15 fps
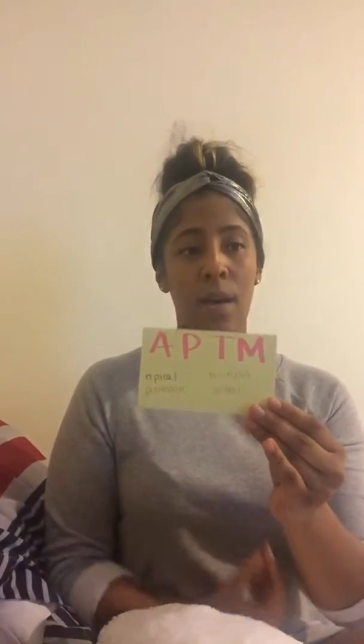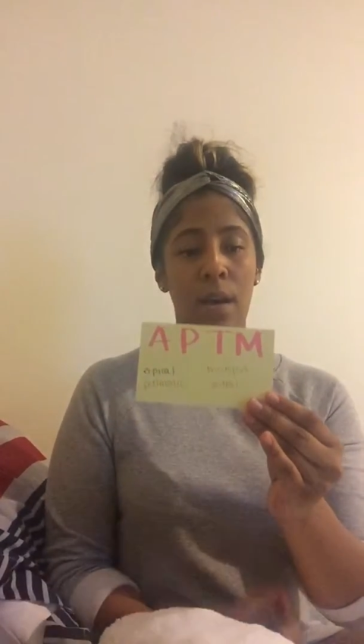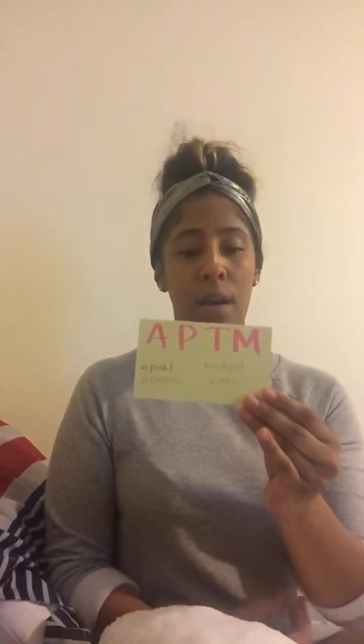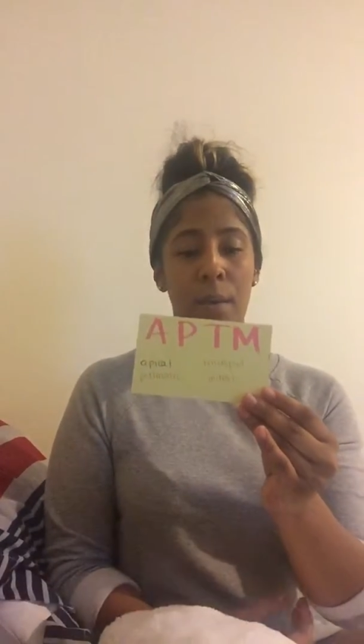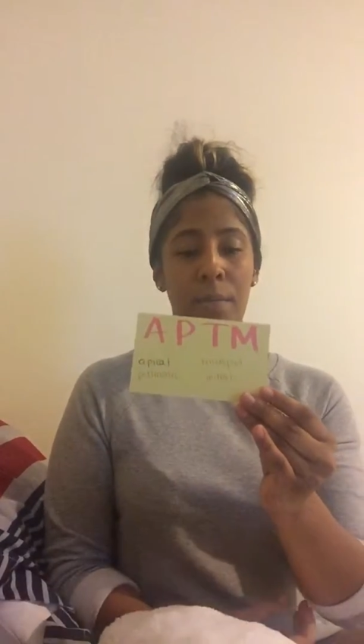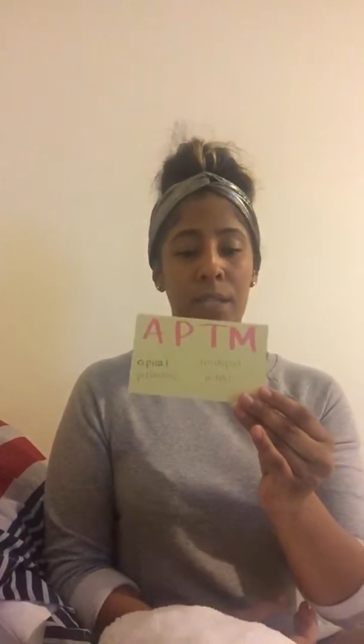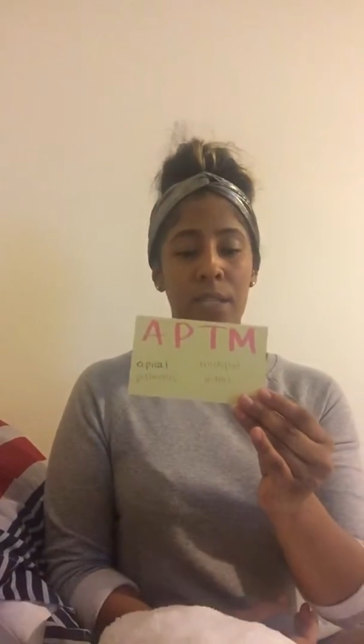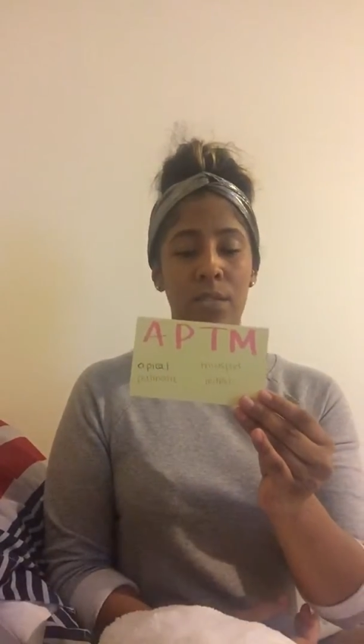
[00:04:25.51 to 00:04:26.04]

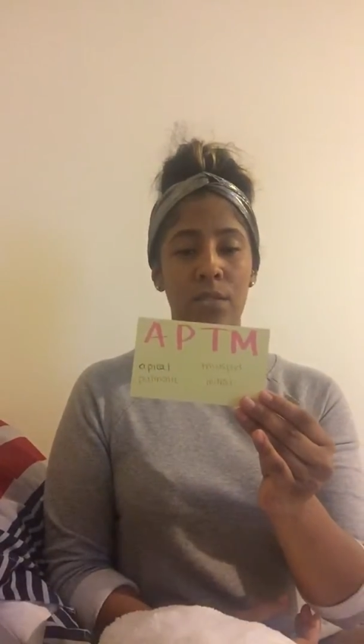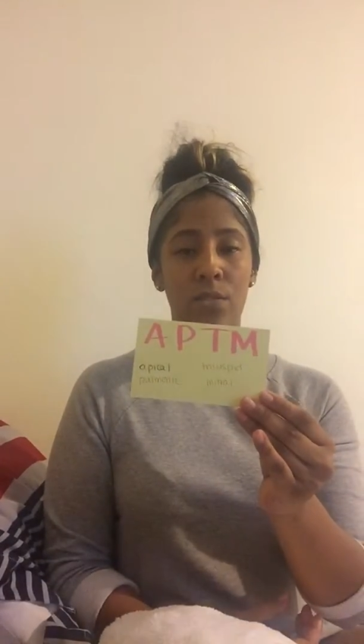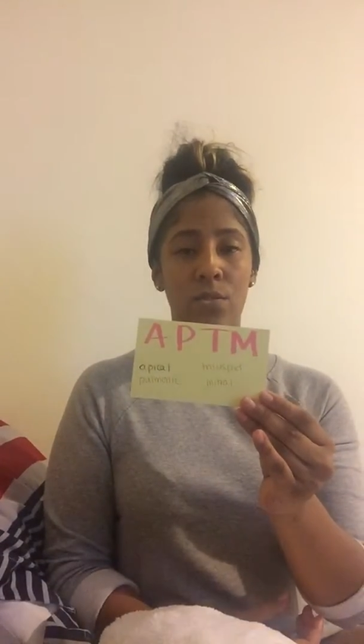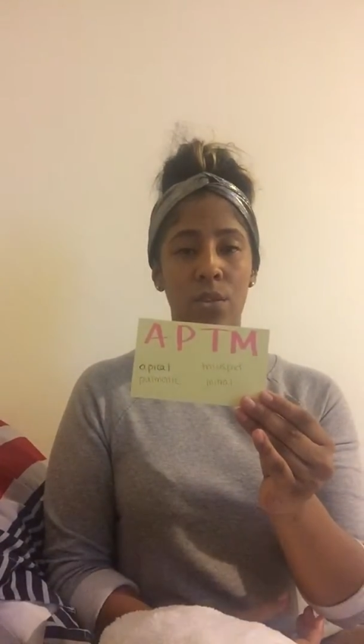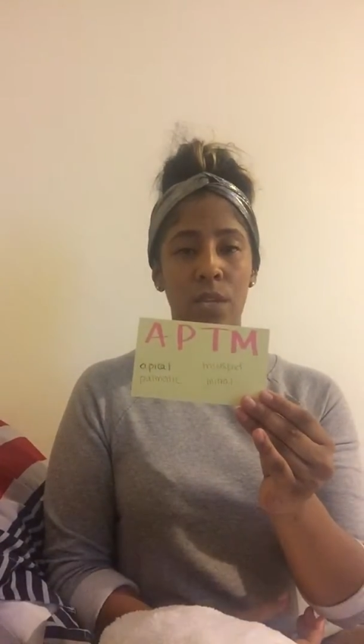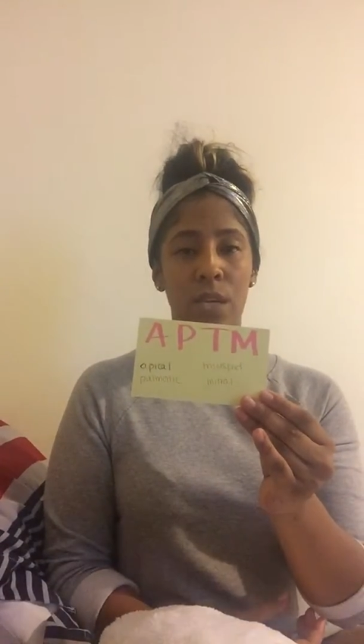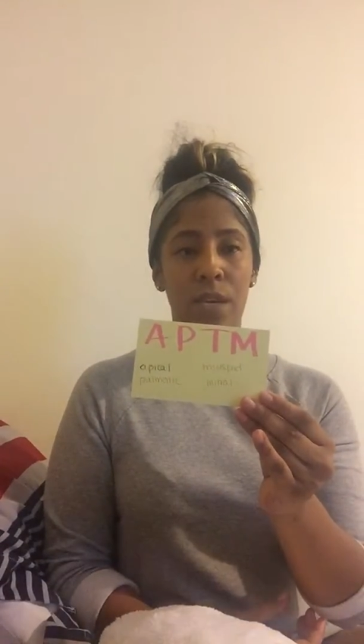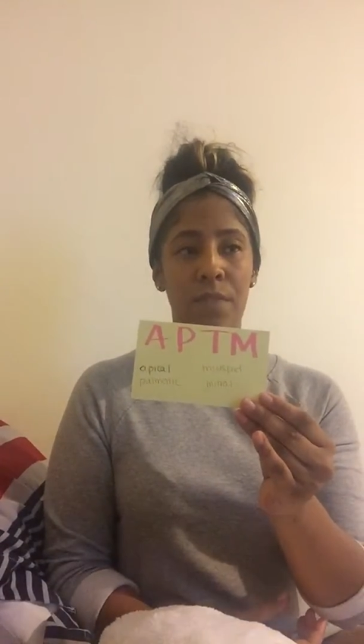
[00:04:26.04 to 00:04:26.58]
and this is
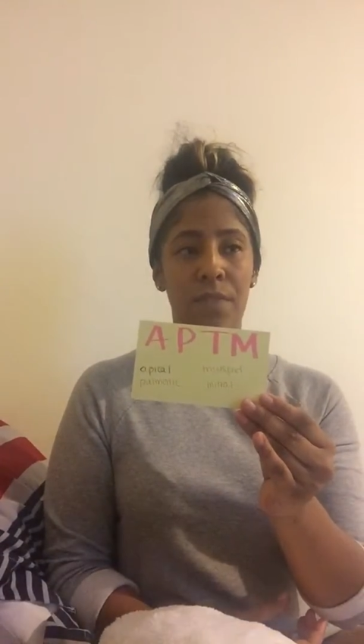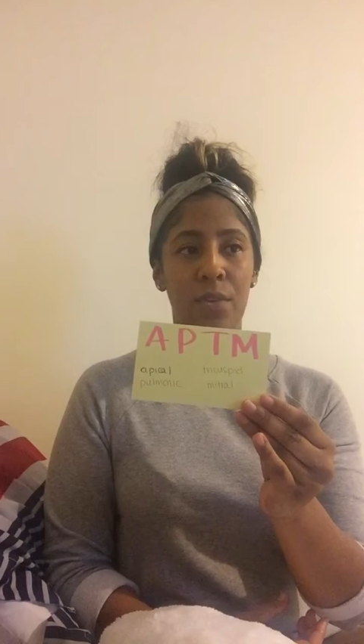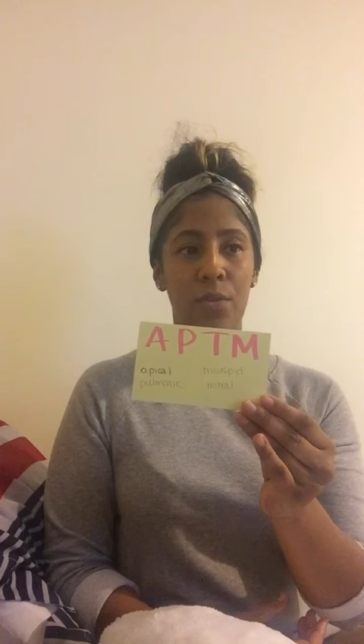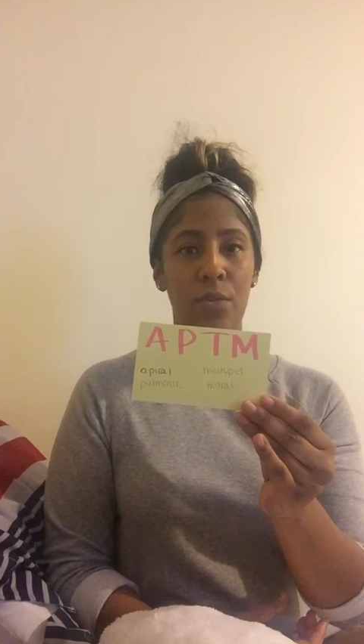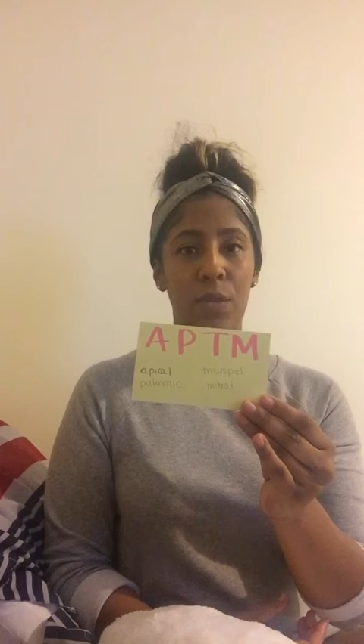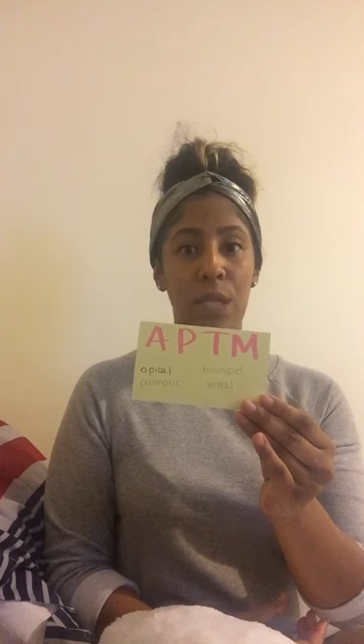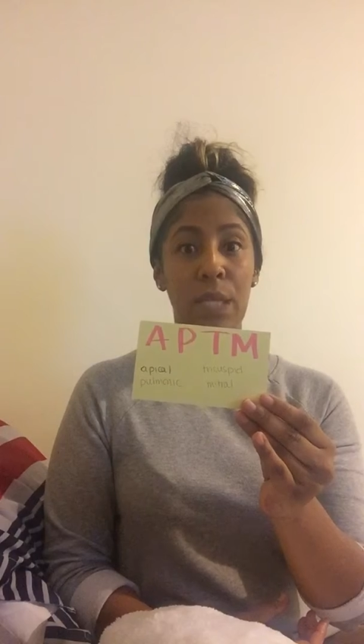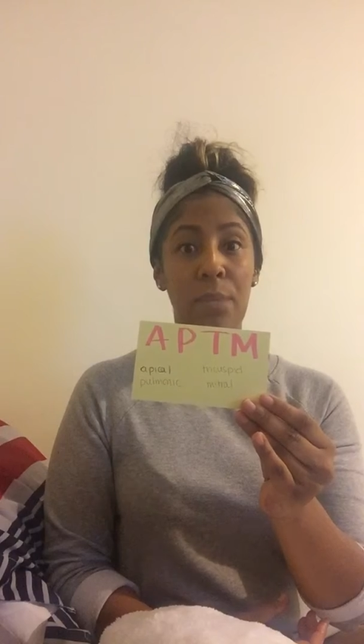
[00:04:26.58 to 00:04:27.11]
going to give
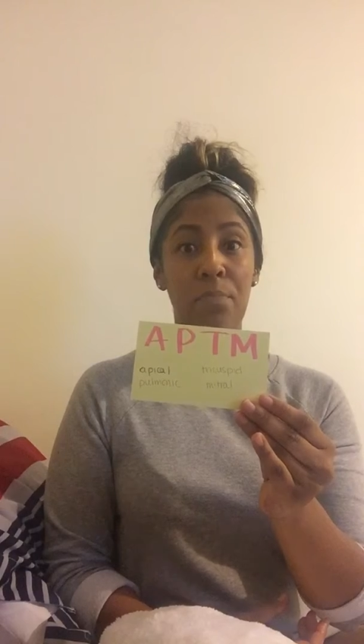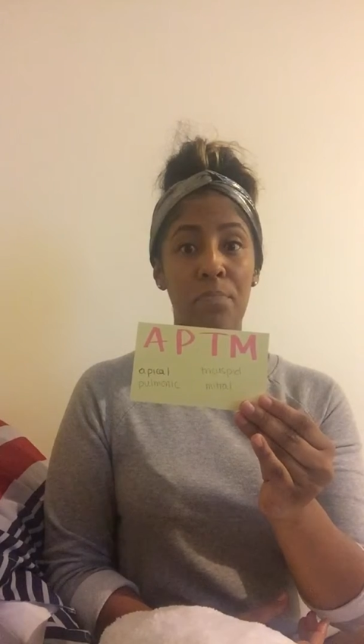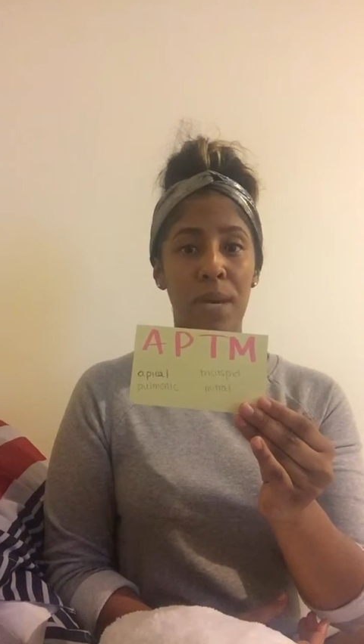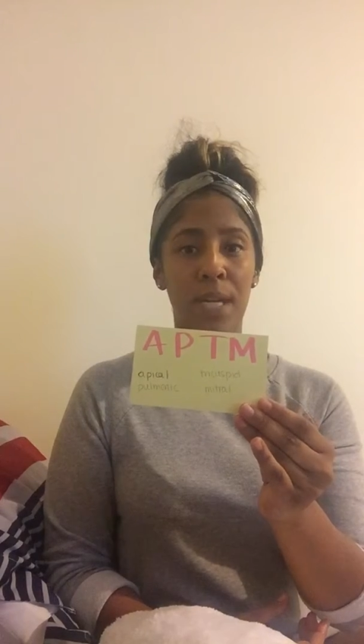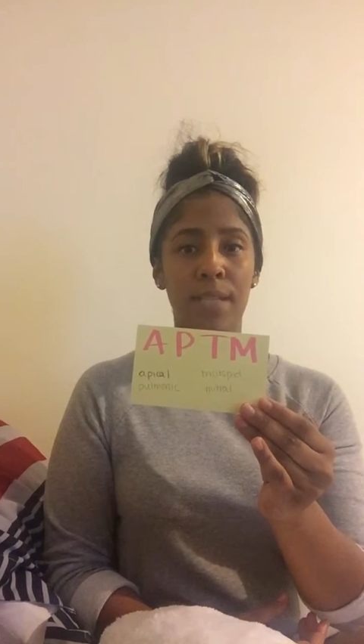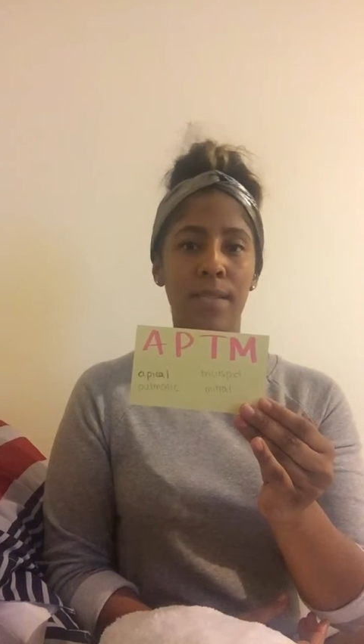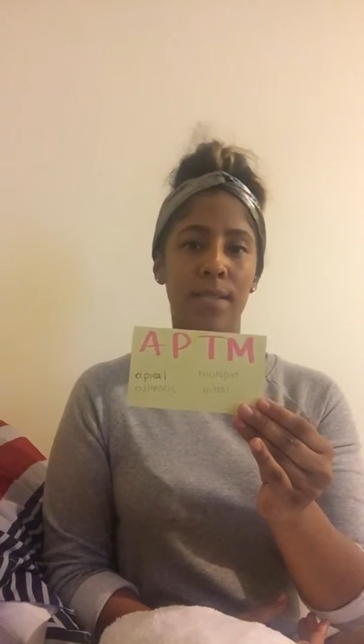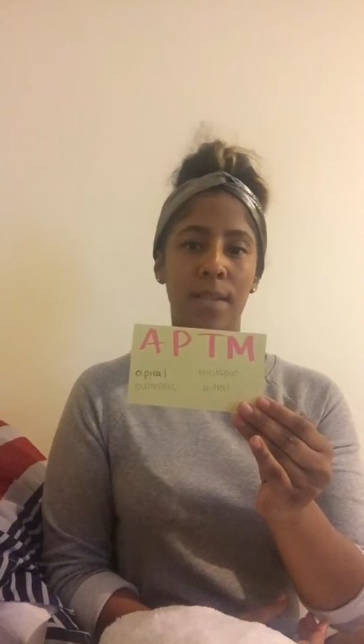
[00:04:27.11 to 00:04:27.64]
you the
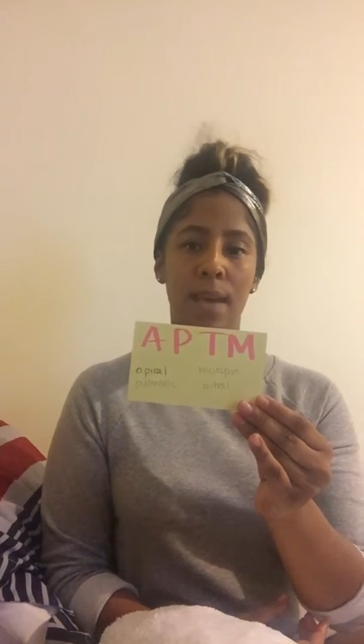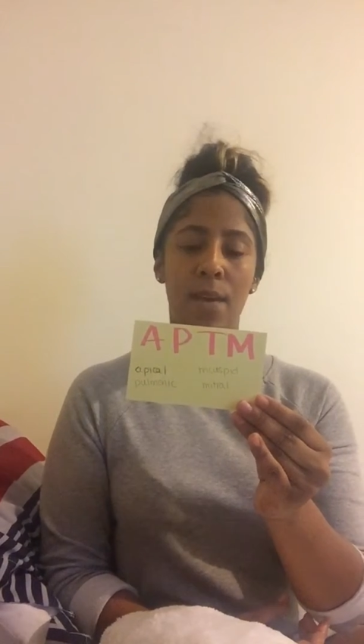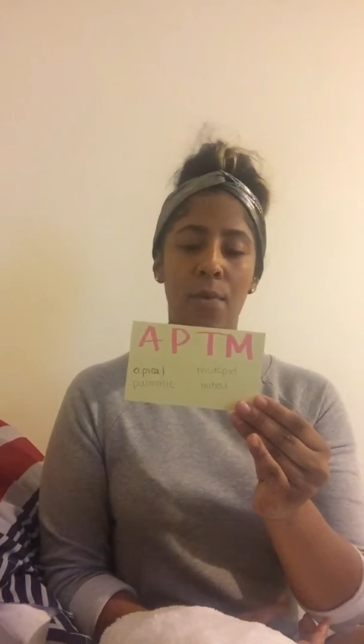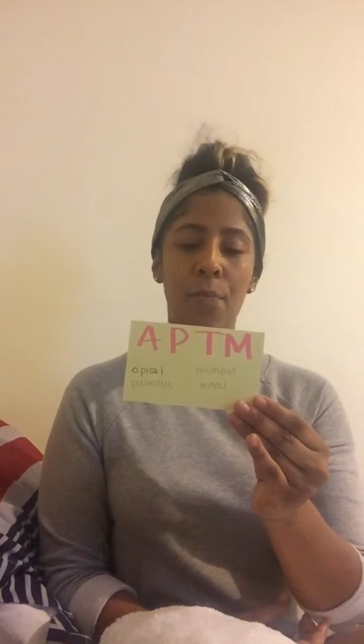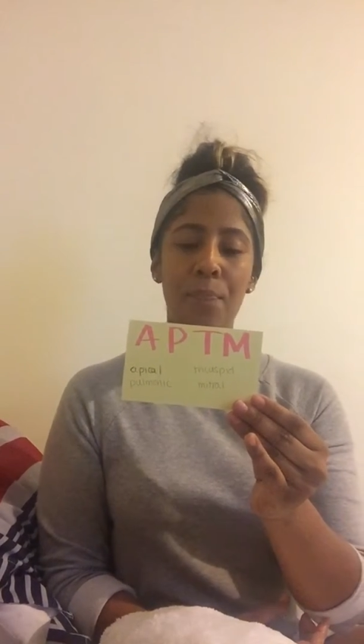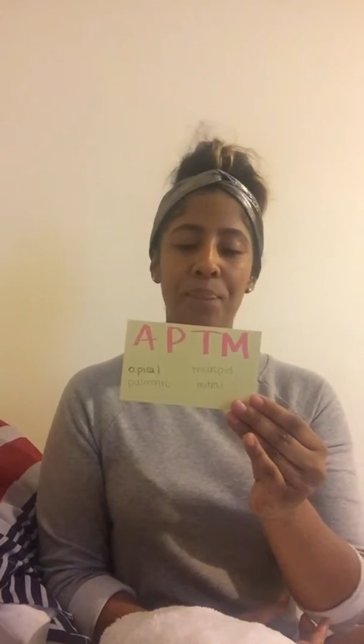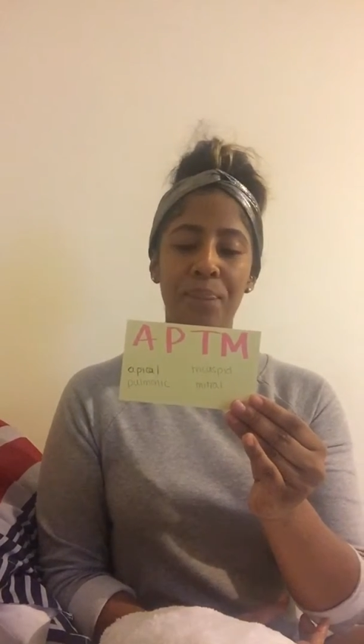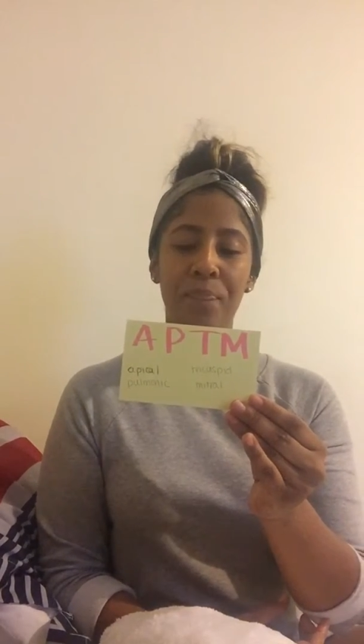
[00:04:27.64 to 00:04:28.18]
best
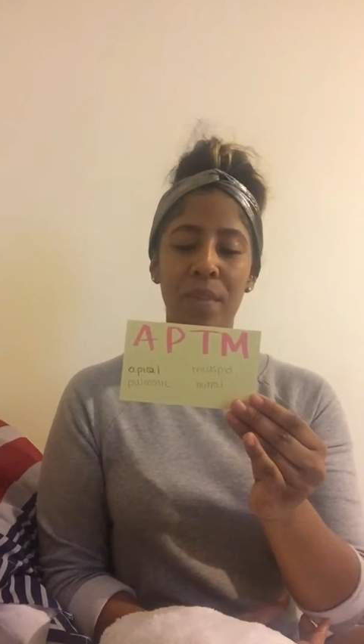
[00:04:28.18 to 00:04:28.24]
sound,